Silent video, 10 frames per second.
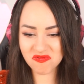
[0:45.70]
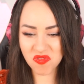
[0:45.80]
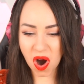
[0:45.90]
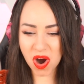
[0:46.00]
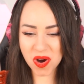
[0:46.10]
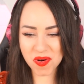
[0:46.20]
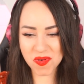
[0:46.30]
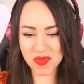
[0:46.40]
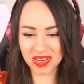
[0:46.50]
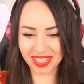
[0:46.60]
Woo!
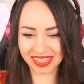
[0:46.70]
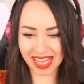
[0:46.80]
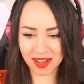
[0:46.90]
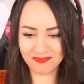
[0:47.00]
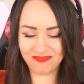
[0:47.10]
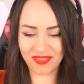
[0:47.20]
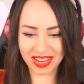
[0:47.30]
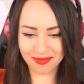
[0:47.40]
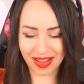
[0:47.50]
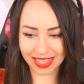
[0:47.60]
It's like
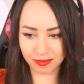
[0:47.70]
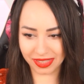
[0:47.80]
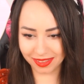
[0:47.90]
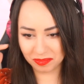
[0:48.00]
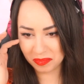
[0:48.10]
freaking Batman.